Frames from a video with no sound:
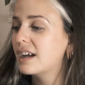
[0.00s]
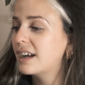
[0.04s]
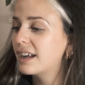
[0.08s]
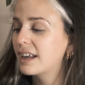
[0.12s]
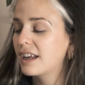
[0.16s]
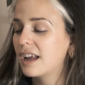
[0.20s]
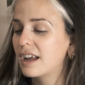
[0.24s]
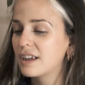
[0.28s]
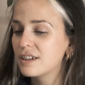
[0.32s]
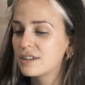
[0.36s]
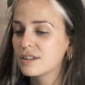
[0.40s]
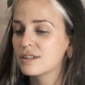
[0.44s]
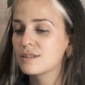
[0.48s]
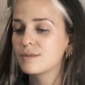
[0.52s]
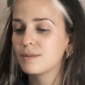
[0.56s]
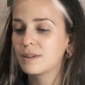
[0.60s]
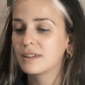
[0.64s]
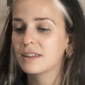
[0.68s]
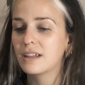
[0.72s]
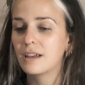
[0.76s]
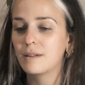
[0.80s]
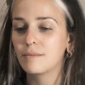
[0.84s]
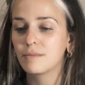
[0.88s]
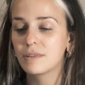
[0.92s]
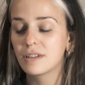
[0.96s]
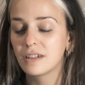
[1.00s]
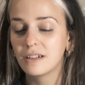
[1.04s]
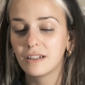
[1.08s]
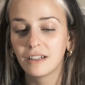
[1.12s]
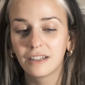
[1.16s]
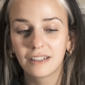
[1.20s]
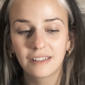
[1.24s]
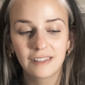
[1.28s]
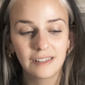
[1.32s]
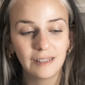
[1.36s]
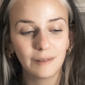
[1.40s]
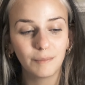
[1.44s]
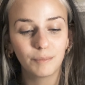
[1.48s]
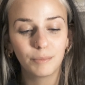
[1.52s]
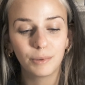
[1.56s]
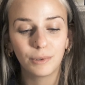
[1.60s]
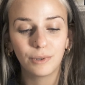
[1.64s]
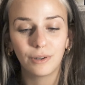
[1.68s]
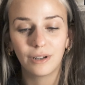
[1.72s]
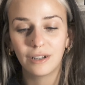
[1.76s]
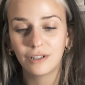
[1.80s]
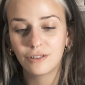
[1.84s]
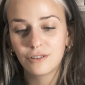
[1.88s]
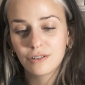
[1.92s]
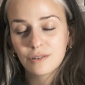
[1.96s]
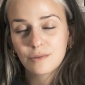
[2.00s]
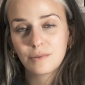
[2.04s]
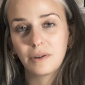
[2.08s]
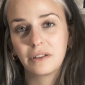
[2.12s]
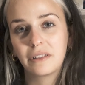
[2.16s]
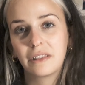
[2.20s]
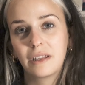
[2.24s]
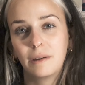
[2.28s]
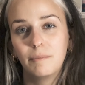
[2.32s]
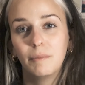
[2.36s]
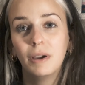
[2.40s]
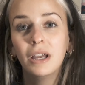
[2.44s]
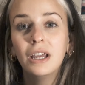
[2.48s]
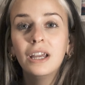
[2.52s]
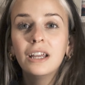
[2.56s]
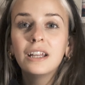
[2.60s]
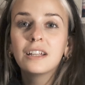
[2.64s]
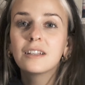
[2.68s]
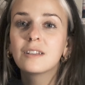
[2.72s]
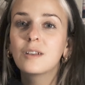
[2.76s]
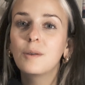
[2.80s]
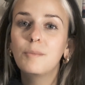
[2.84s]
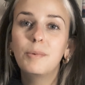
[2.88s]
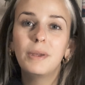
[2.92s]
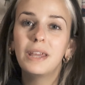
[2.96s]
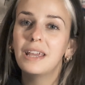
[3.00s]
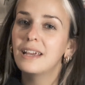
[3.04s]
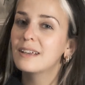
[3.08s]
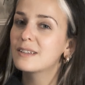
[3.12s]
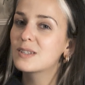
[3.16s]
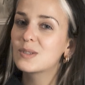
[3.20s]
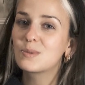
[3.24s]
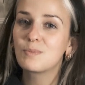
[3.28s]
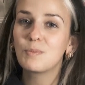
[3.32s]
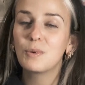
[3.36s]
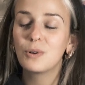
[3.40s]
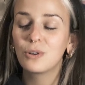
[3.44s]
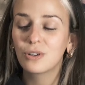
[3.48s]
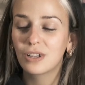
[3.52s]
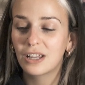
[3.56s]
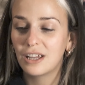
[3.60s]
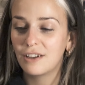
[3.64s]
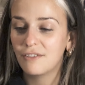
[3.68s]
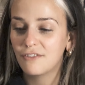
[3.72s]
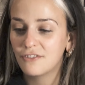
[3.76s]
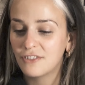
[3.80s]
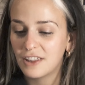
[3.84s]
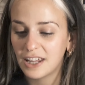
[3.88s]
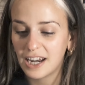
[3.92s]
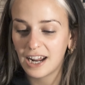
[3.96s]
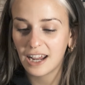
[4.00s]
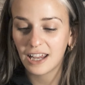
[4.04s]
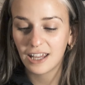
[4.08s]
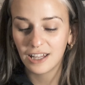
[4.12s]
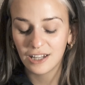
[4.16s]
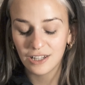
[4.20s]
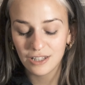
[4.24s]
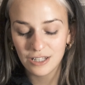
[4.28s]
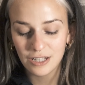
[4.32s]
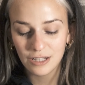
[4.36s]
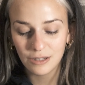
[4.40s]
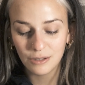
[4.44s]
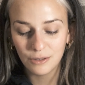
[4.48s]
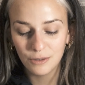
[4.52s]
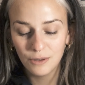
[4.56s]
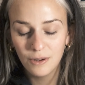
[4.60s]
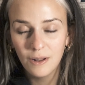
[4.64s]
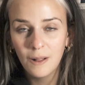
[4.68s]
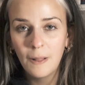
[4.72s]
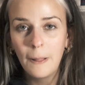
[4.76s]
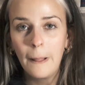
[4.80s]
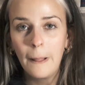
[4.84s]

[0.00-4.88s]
I, I just want them to look simple. I just want them to be a small gift that I can do.